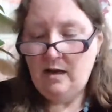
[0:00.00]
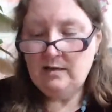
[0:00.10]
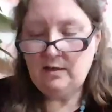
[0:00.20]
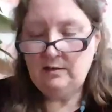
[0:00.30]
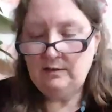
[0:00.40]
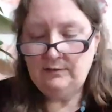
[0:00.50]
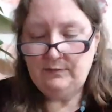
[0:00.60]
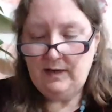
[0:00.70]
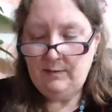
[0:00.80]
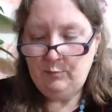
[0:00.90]
kind of
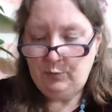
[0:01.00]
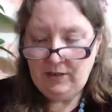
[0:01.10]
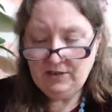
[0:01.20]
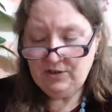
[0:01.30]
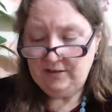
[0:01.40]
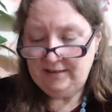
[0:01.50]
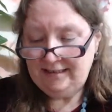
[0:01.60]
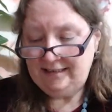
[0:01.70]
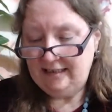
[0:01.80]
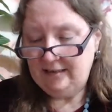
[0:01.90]
impression
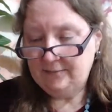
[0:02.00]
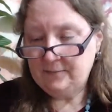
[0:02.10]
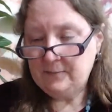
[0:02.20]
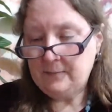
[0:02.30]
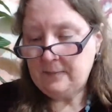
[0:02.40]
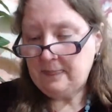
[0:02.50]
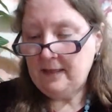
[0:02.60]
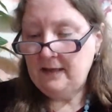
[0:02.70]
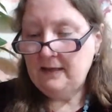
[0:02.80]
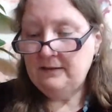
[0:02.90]
here
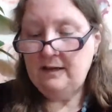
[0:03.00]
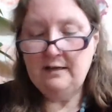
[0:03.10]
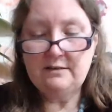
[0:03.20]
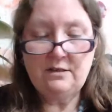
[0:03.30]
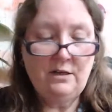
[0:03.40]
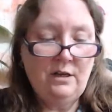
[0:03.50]
that